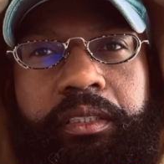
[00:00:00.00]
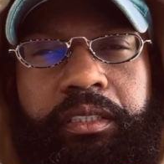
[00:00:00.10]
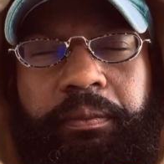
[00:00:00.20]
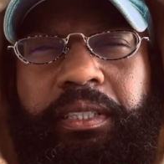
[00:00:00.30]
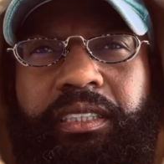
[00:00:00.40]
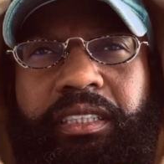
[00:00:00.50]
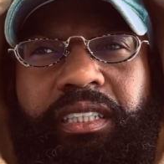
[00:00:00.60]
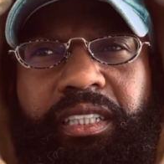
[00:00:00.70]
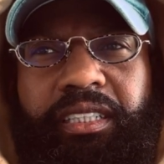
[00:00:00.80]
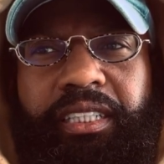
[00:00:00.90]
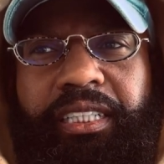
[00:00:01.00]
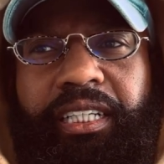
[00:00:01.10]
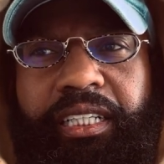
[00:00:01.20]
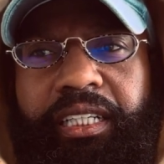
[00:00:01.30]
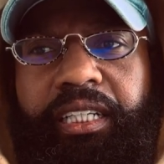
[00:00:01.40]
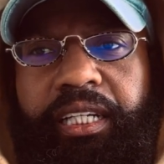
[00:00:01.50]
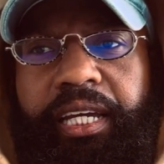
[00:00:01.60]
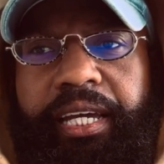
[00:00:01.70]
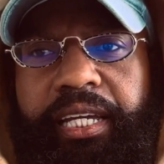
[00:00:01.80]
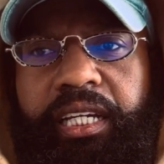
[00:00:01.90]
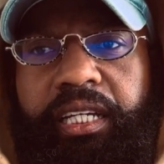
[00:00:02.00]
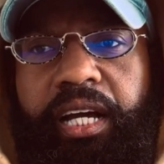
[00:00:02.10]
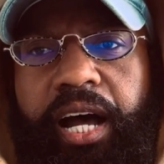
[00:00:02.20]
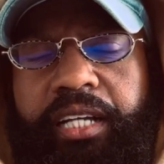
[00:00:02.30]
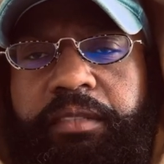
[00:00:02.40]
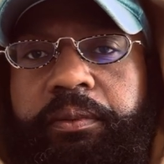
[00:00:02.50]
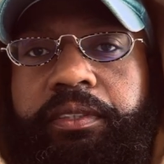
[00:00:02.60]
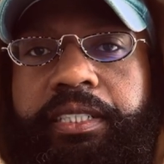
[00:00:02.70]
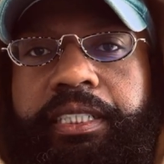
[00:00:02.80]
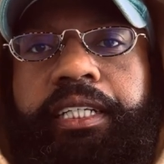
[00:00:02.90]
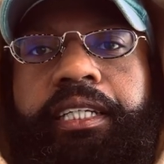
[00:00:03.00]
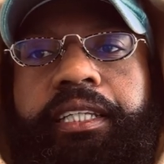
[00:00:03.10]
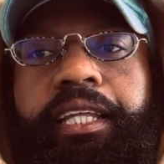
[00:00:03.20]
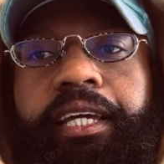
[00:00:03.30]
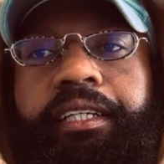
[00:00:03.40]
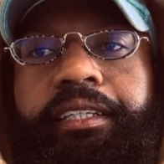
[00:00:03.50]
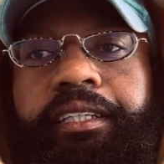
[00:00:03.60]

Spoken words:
especially in like a hospital setting, that